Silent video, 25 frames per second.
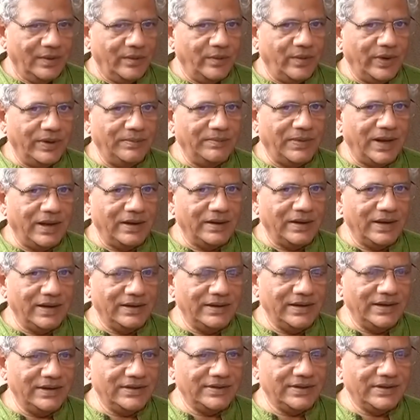When
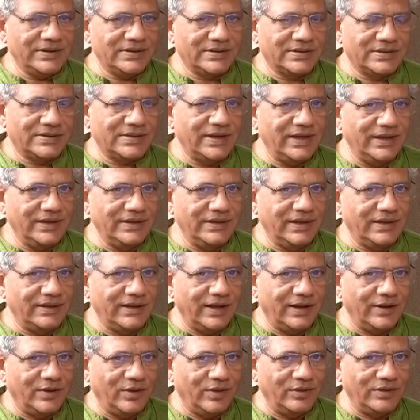Bangladesh is saying that
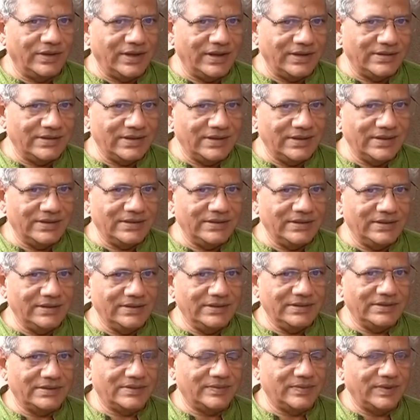they are not their
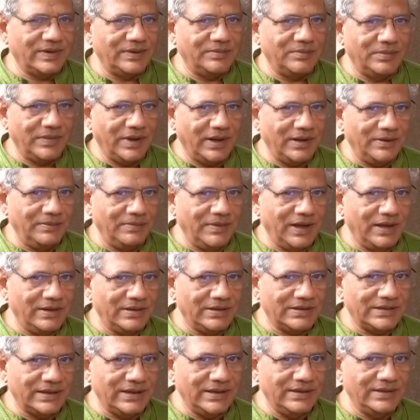citizens, when Myanmar
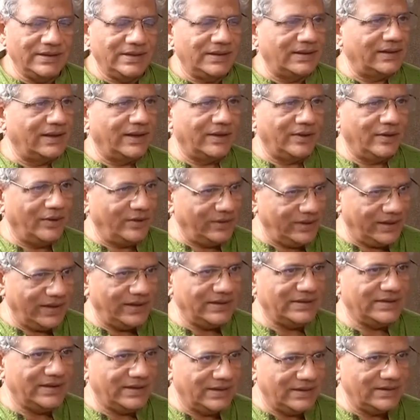is saying that they are not
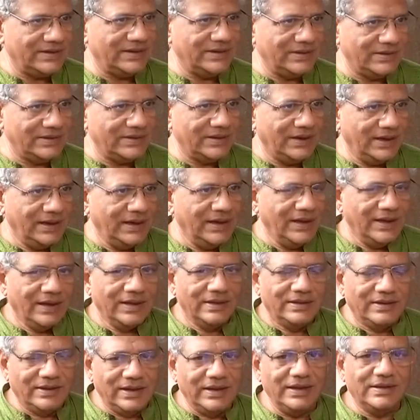their citizens,
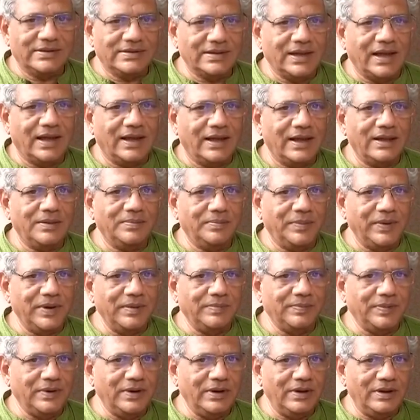these are
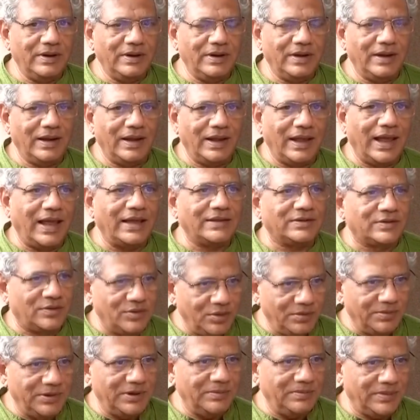people as
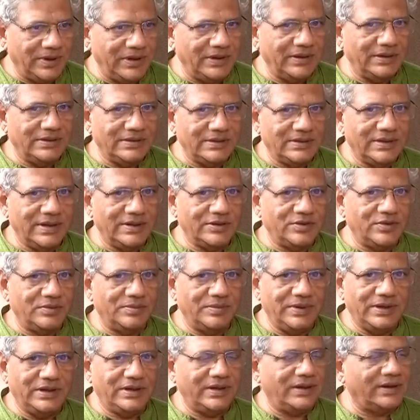human beings, they
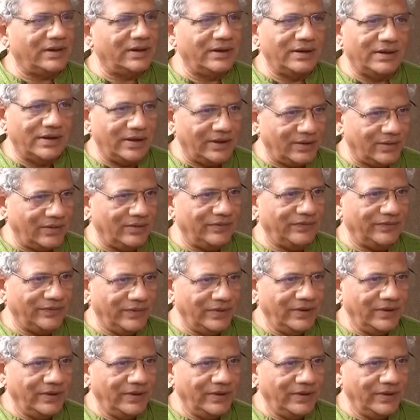should be taken care of.